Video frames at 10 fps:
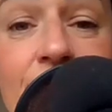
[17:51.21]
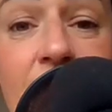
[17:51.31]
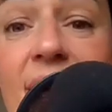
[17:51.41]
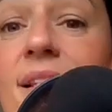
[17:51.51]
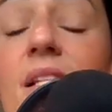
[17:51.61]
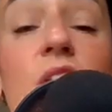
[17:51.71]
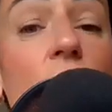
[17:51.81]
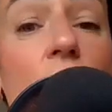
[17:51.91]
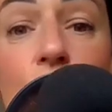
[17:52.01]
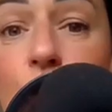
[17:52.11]
because it's
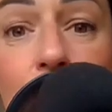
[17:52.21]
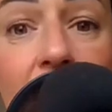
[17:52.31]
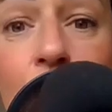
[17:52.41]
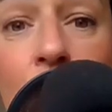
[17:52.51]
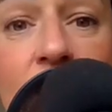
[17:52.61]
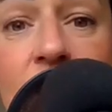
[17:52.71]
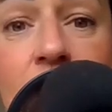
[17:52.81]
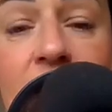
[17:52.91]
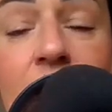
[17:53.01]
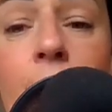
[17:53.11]
not who I want to
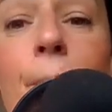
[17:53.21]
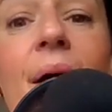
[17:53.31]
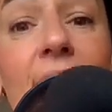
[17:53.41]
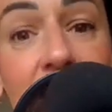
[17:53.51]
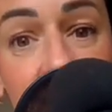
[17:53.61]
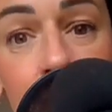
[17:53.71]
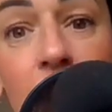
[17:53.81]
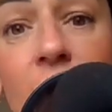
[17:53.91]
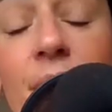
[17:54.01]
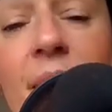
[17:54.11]
be, but it is a
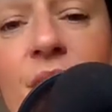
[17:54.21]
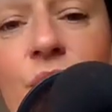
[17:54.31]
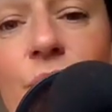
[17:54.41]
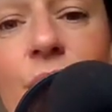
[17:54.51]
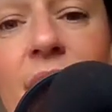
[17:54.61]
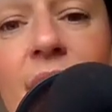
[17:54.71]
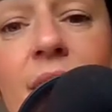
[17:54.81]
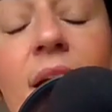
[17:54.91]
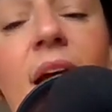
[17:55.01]
part of my story,